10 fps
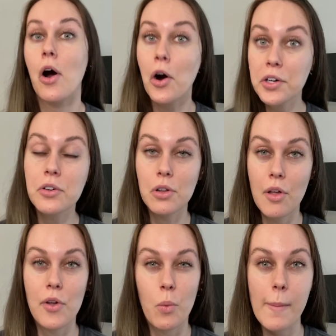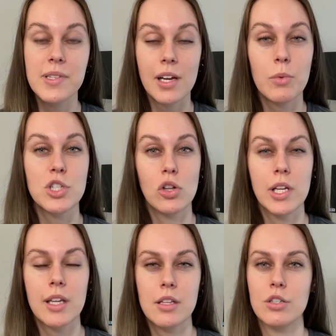article on their website, which I'll
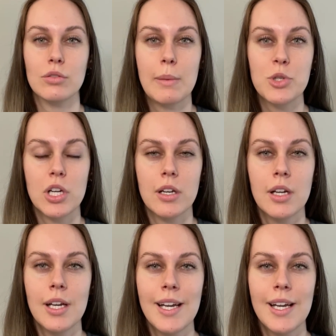link in the description,